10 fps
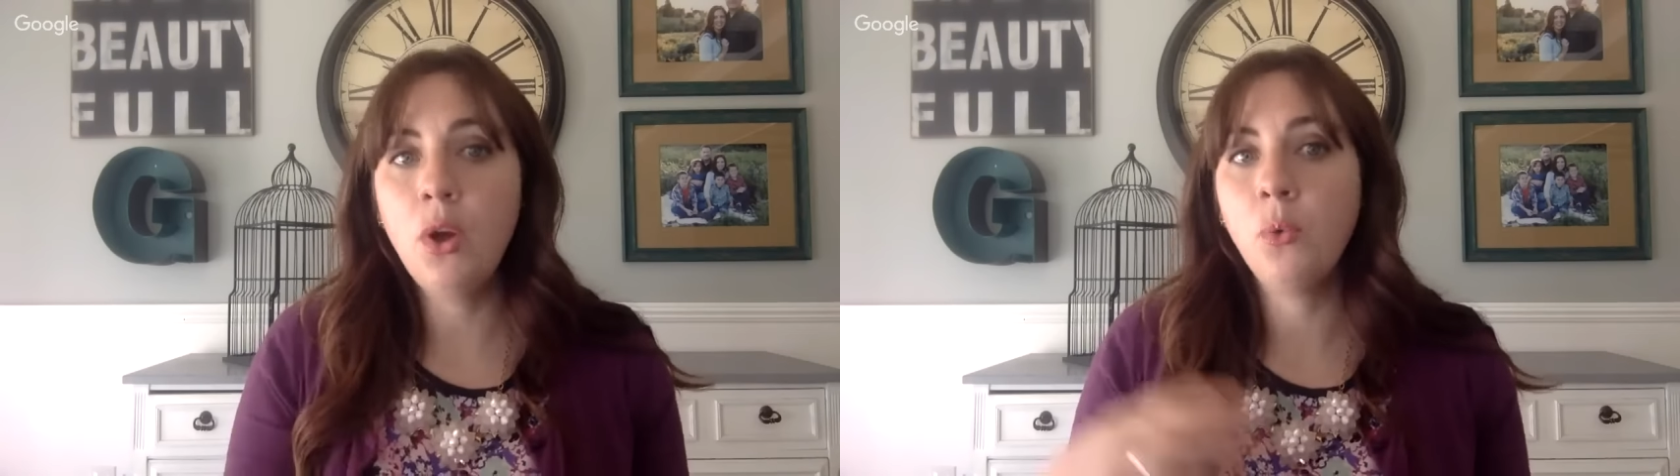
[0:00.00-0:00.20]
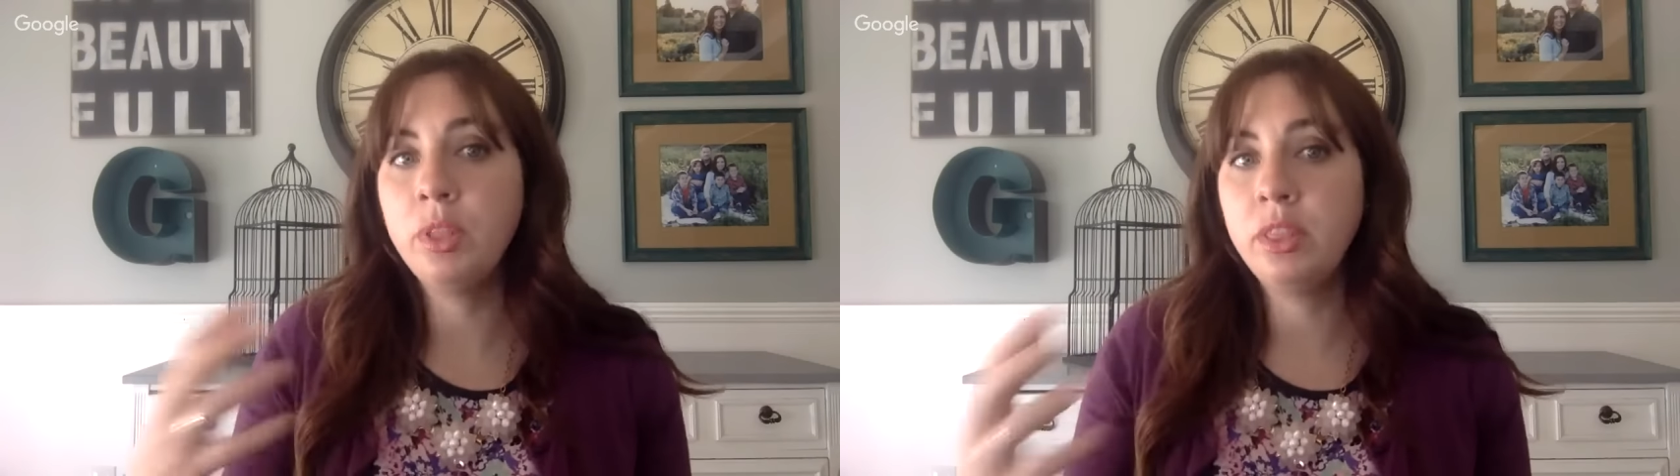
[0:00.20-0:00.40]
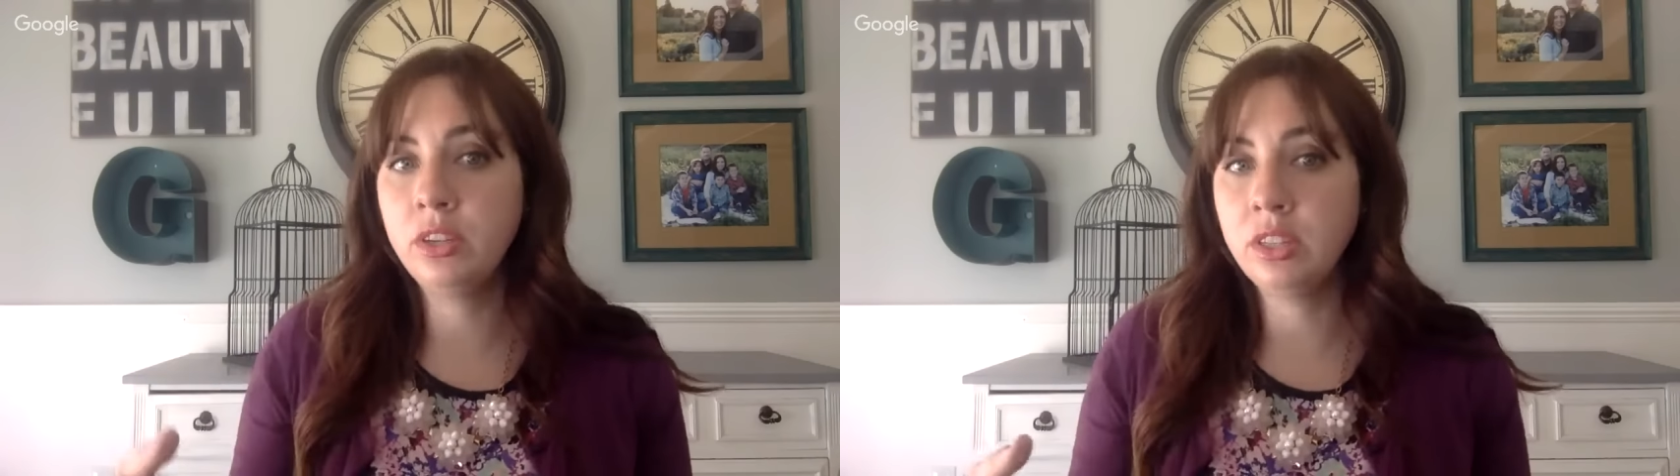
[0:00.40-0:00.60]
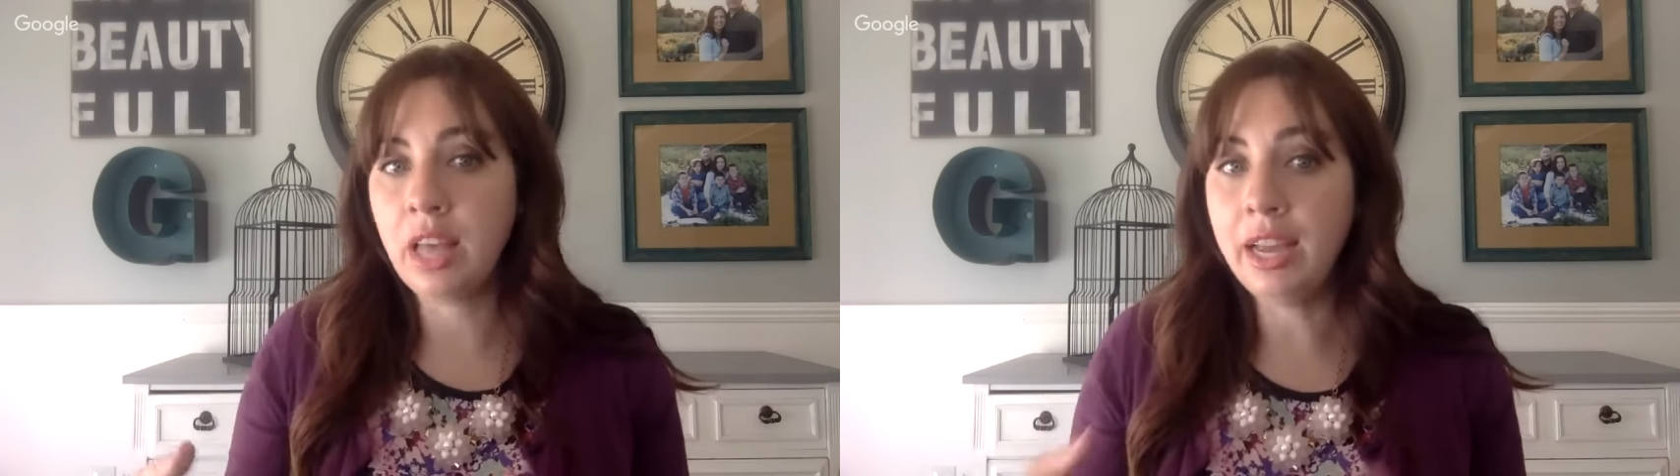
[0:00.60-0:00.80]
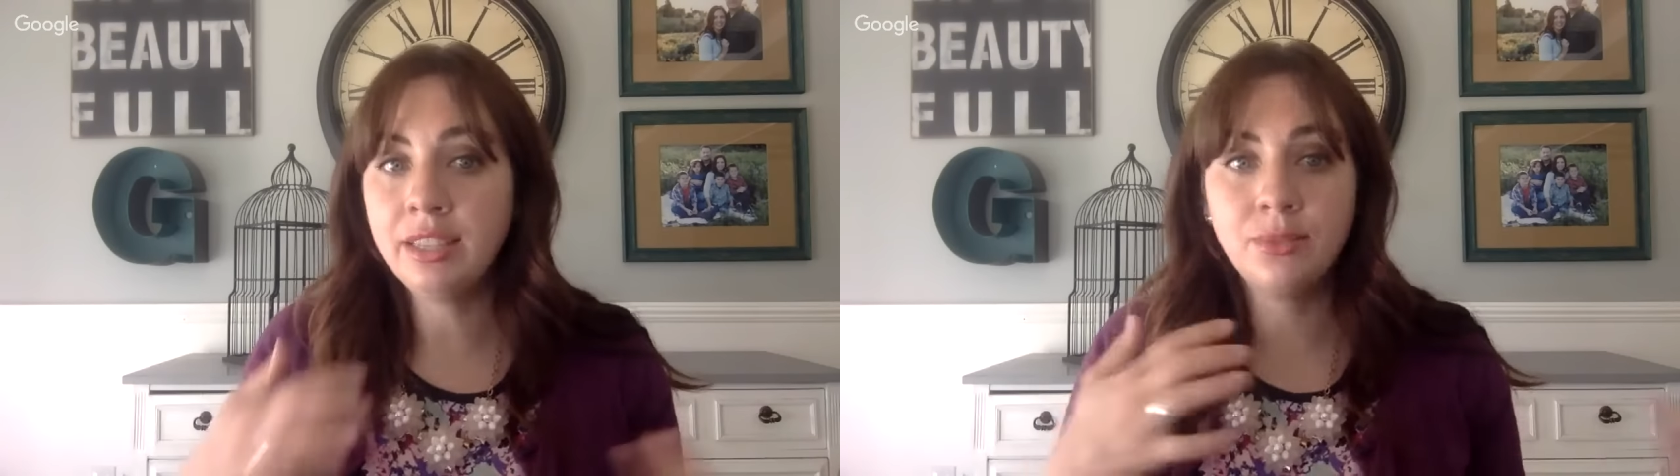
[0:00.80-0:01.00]
what their
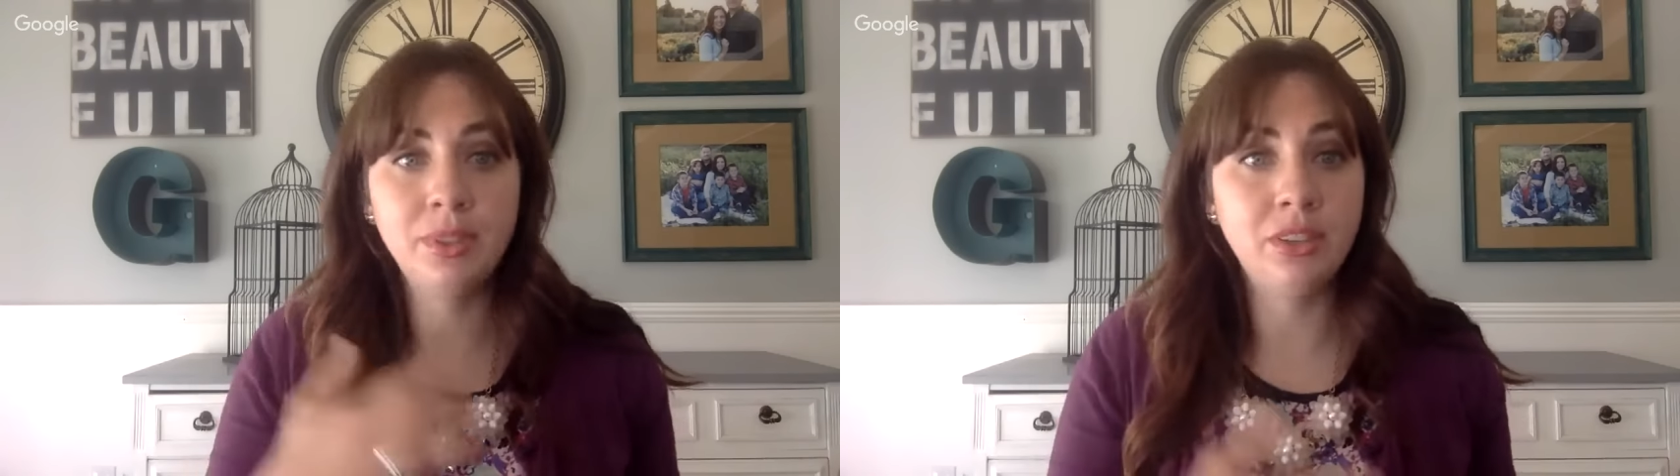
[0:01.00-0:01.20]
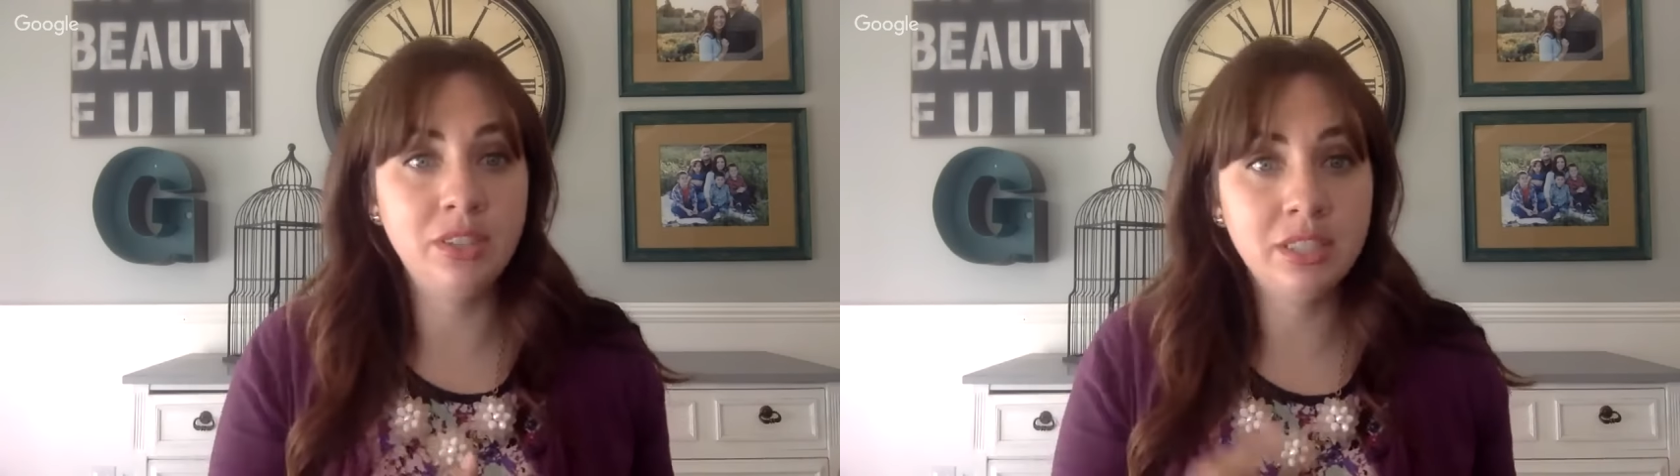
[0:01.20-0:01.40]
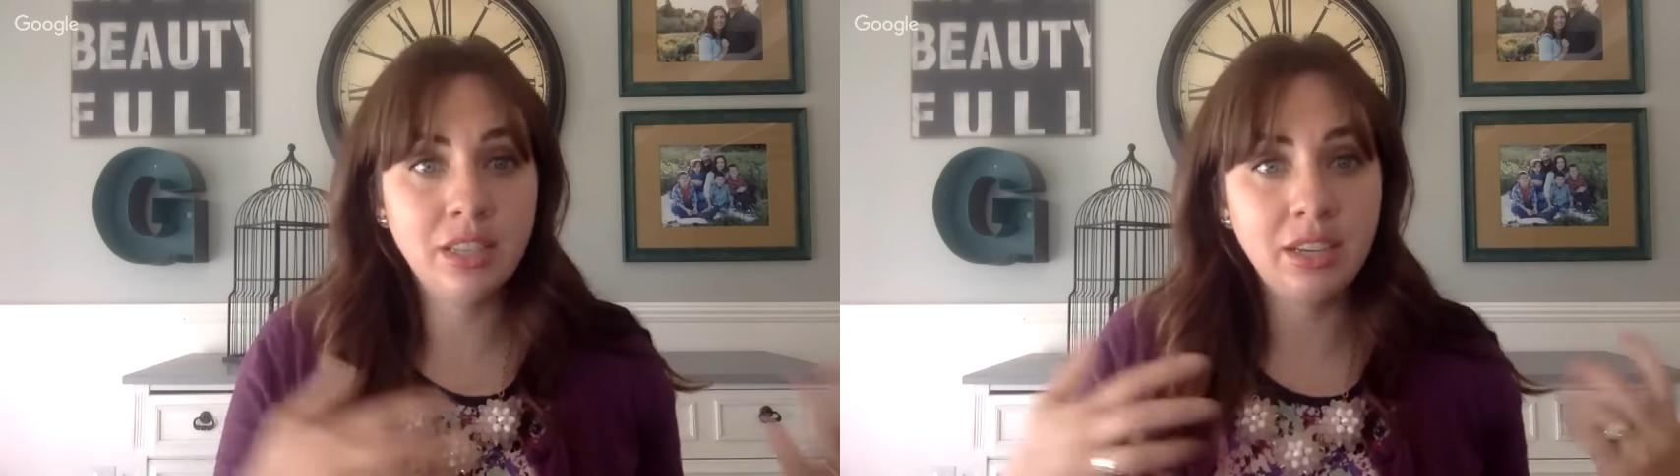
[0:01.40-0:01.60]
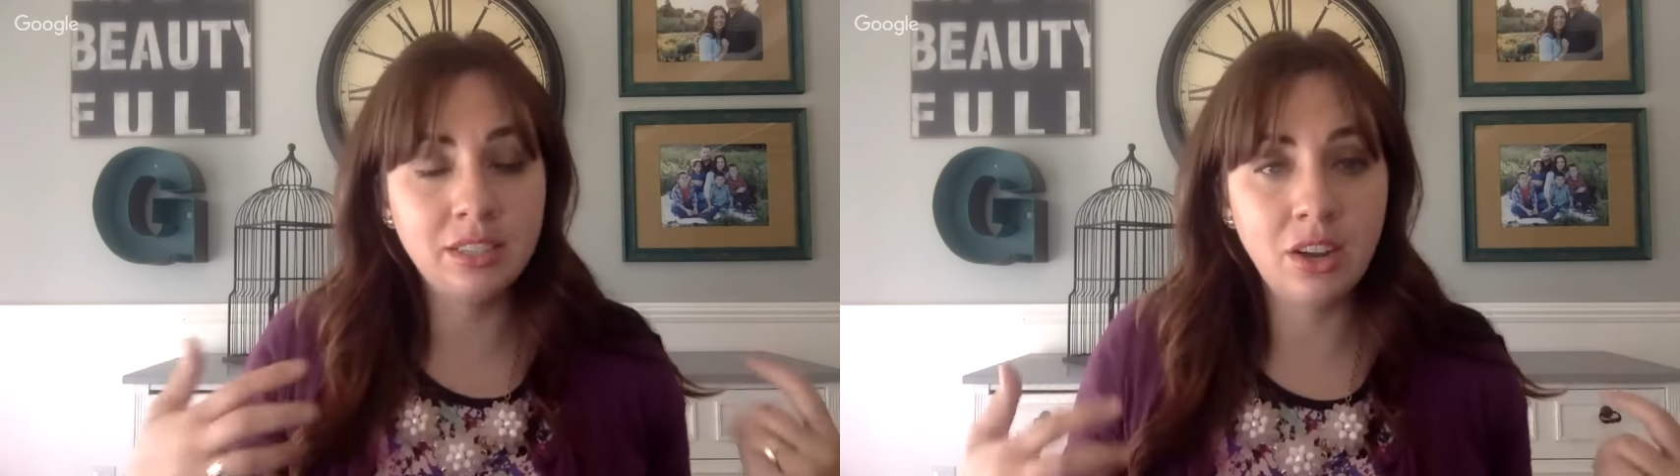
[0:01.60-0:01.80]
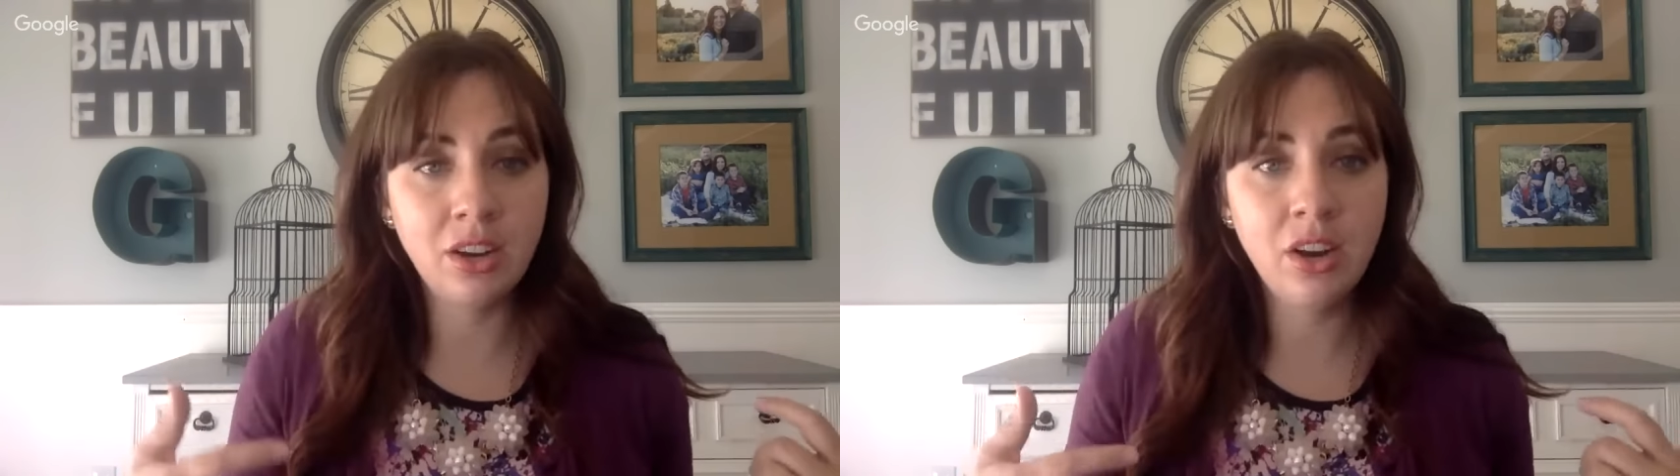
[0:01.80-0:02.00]
likes, what their
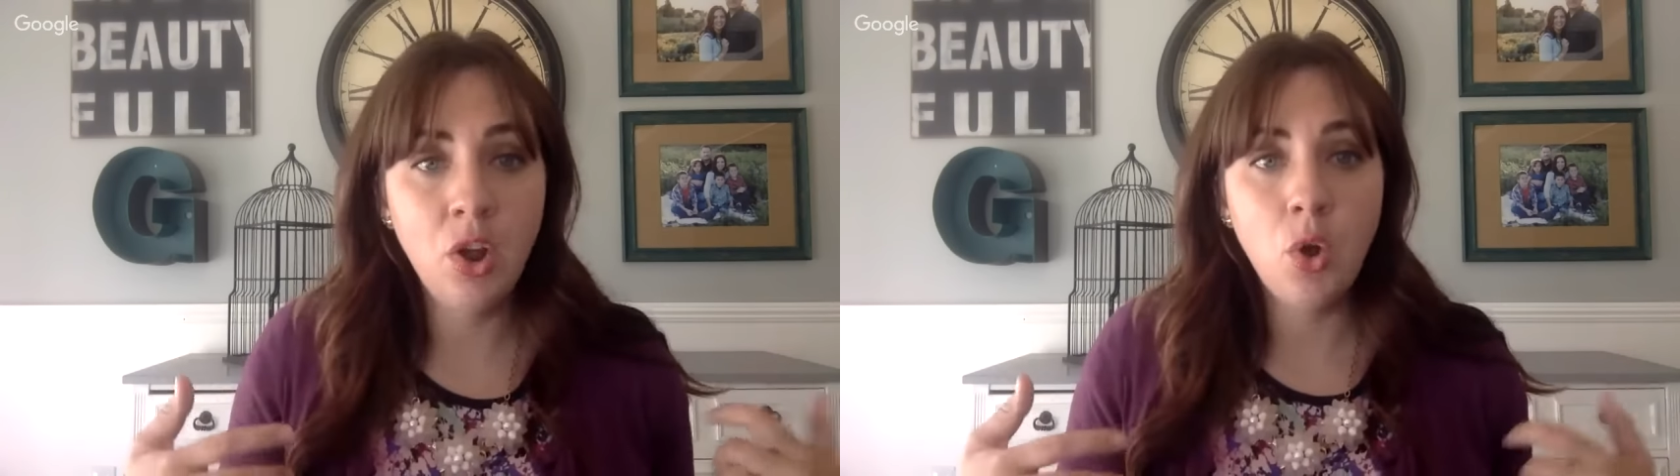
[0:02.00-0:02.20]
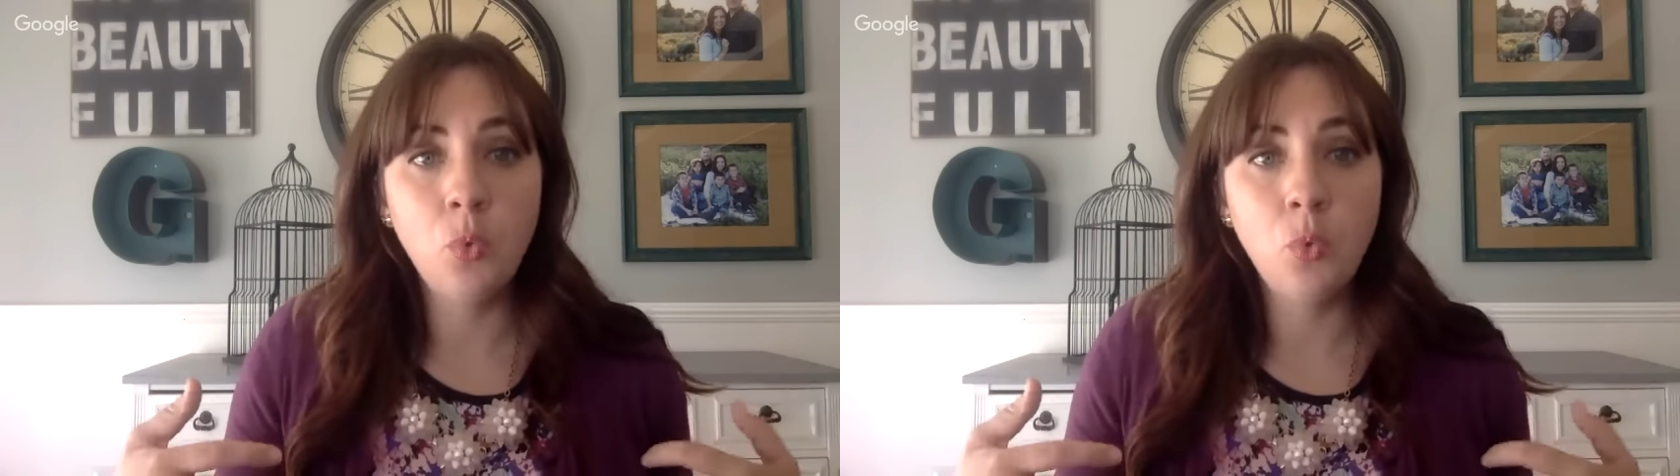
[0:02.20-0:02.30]
dislikes are,